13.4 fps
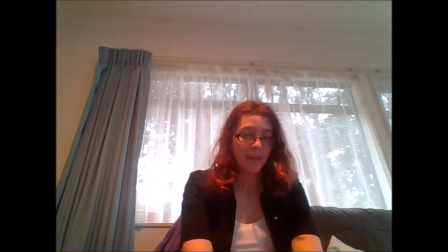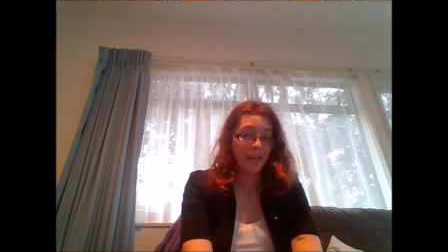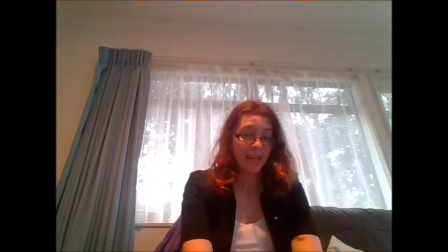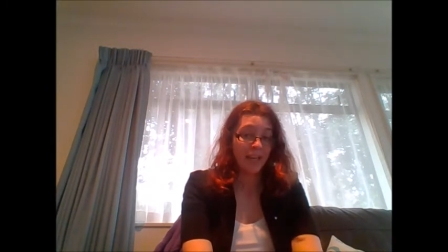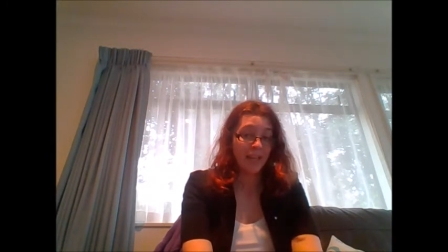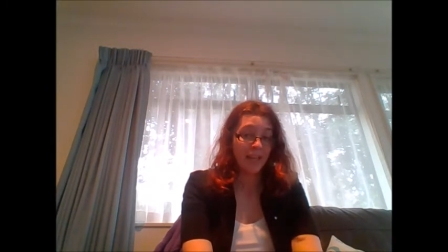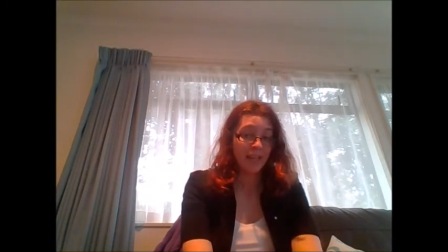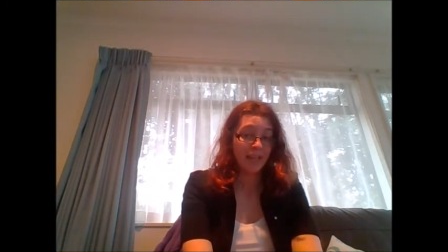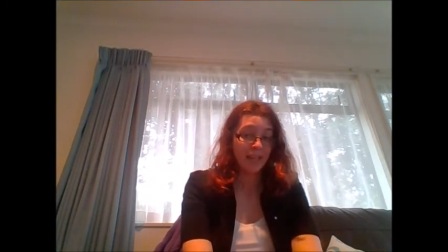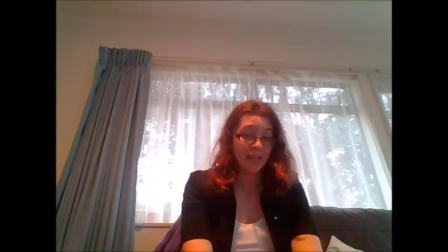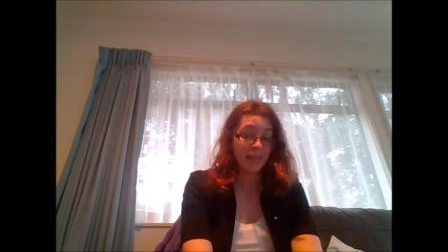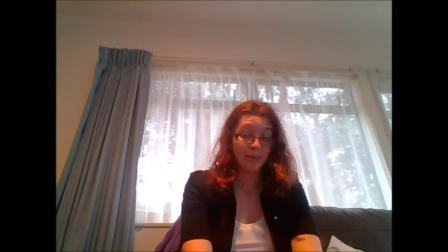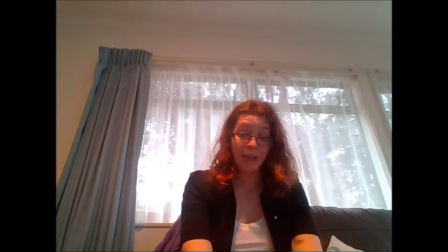And
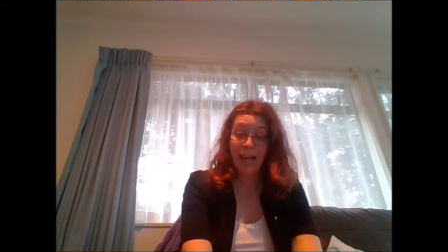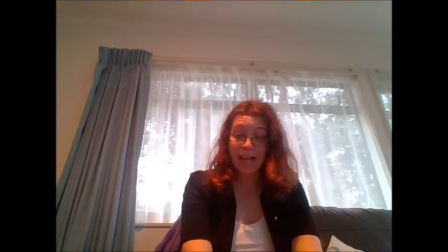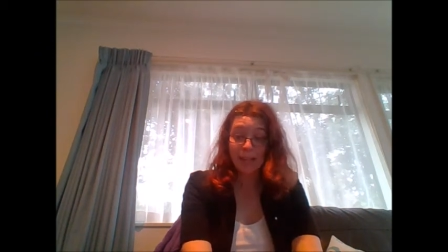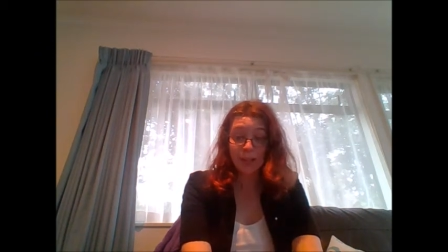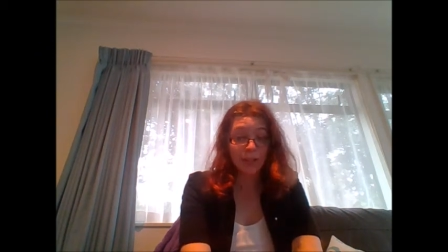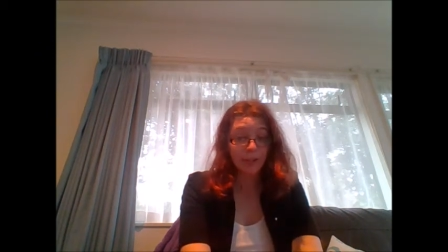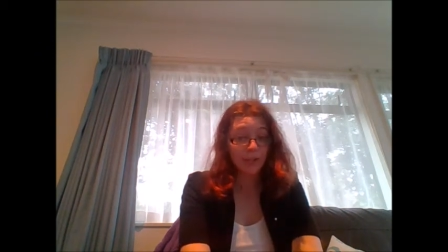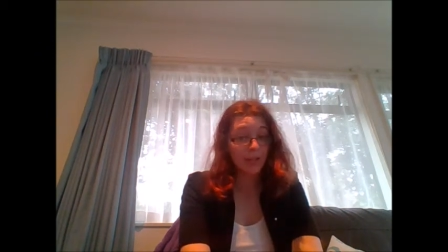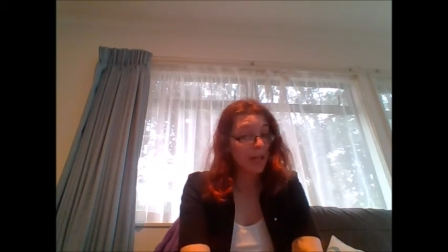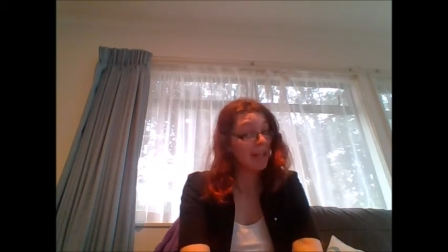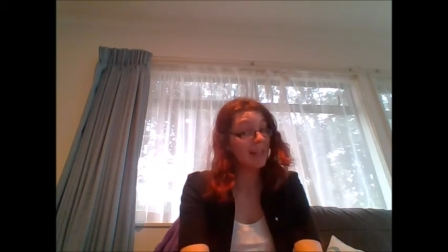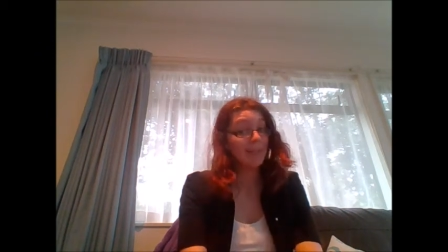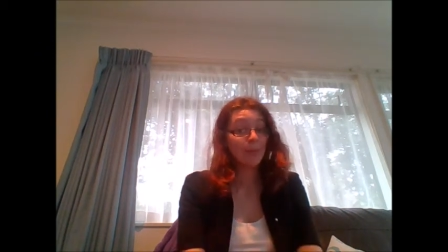if I had gone,
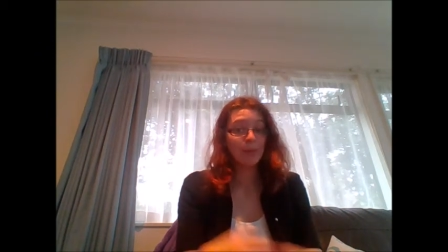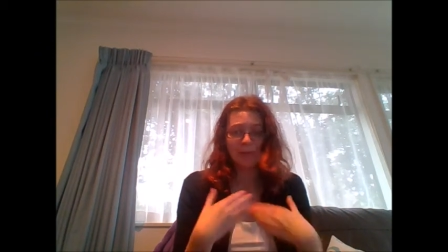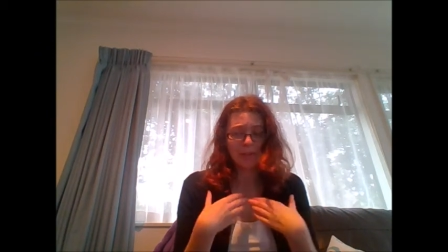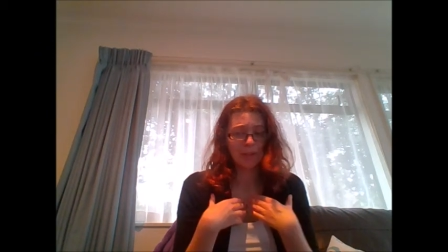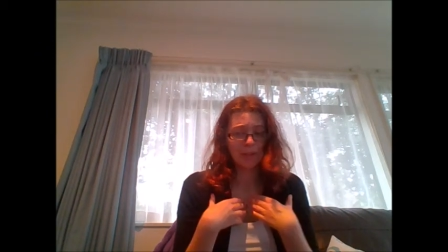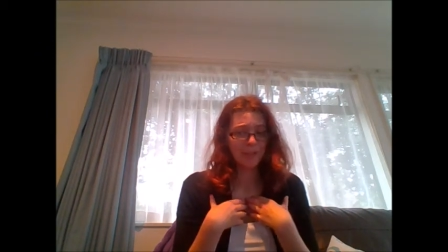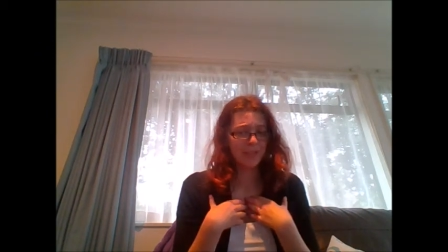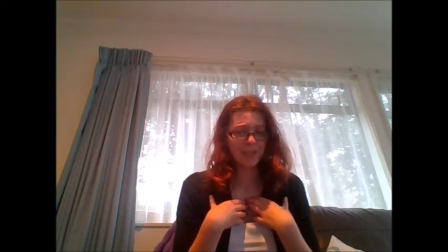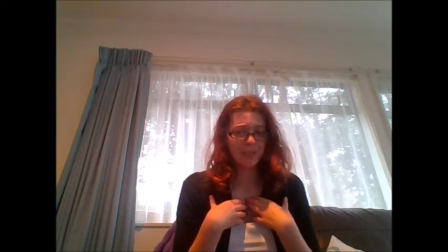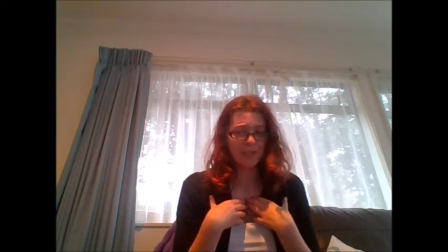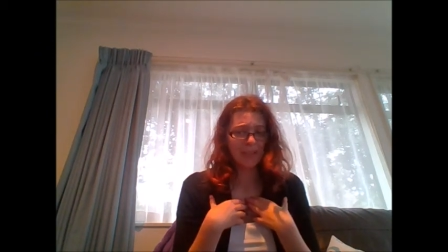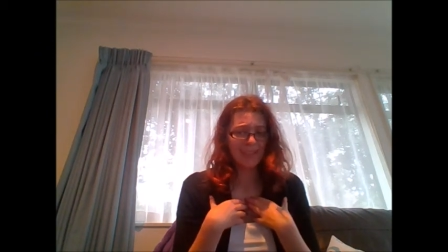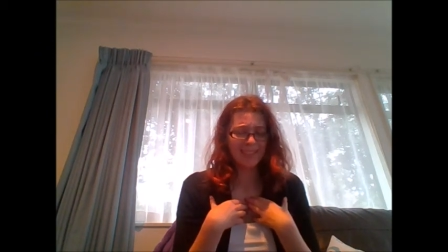I never would have gotten to do
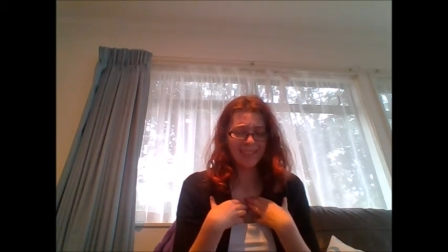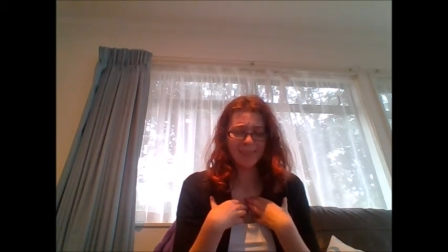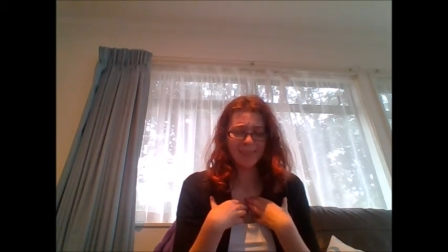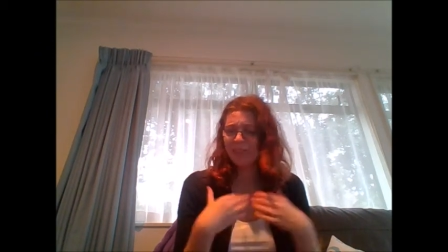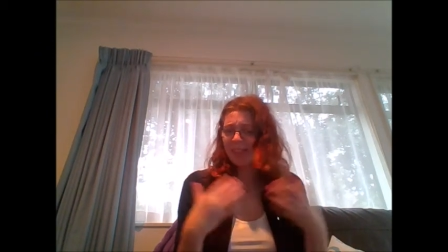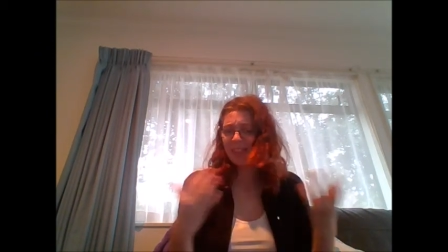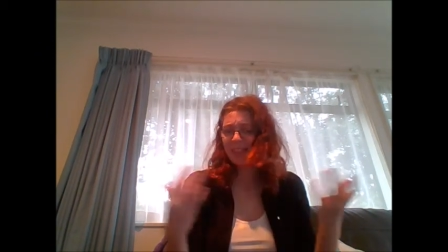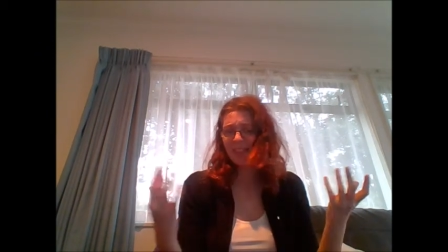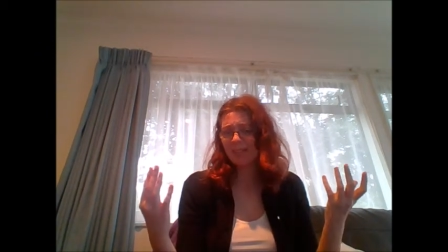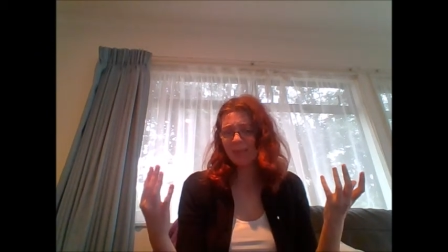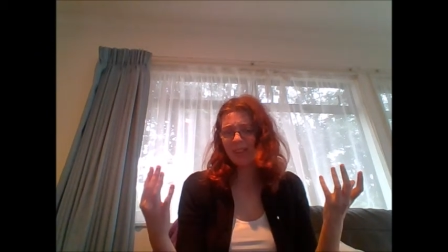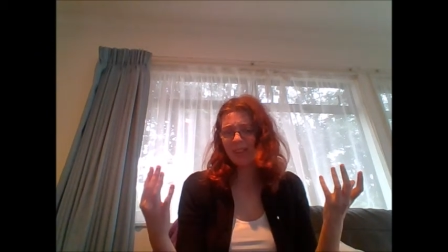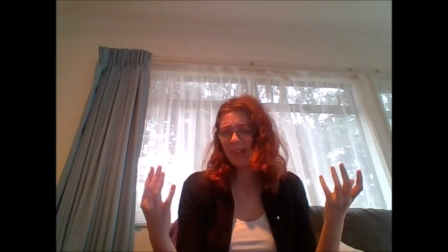this. 56
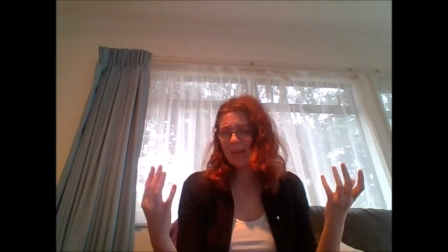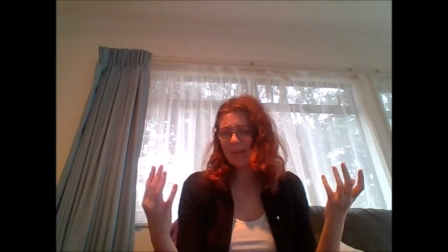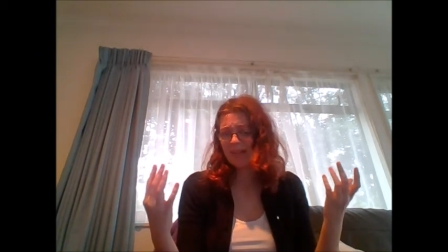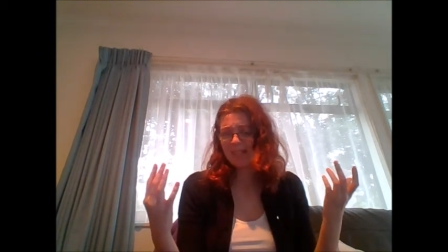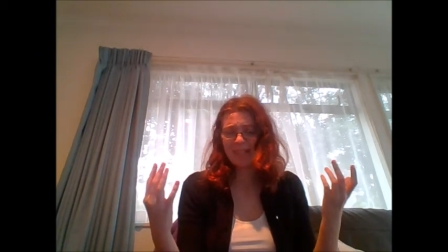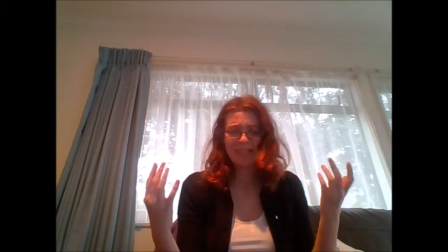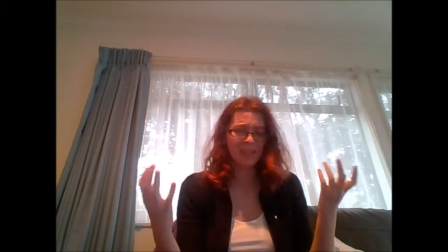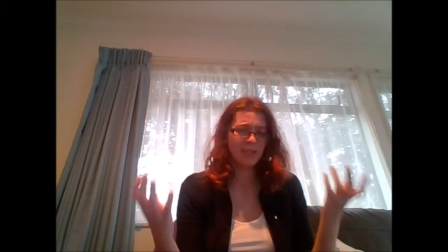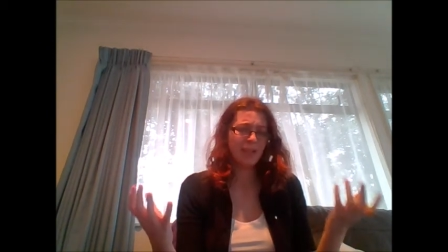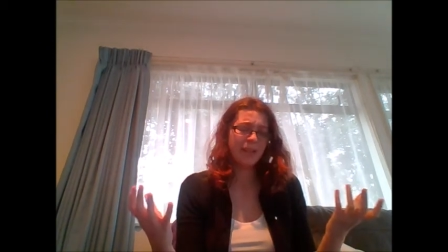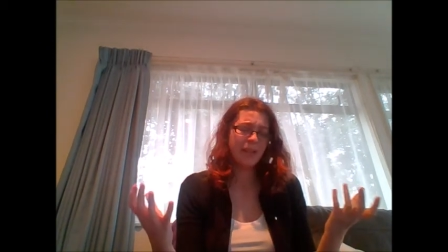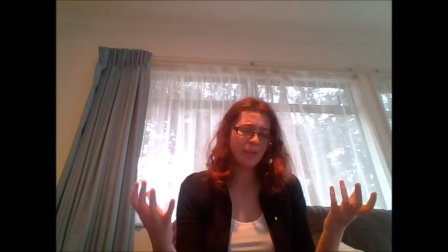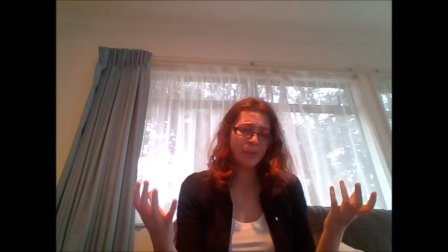subscribers is
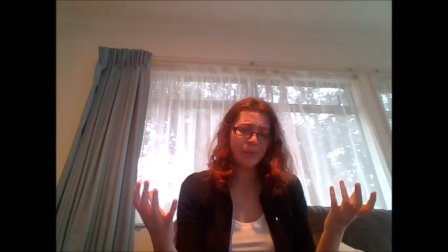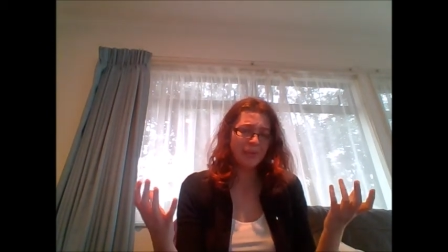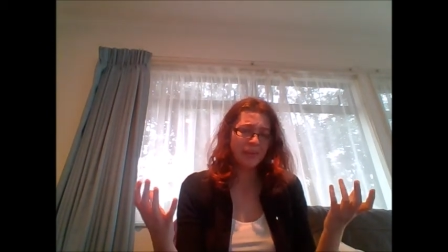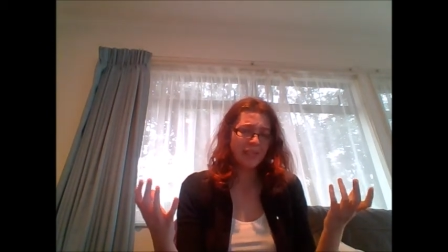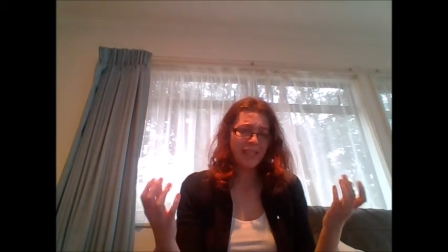incredible.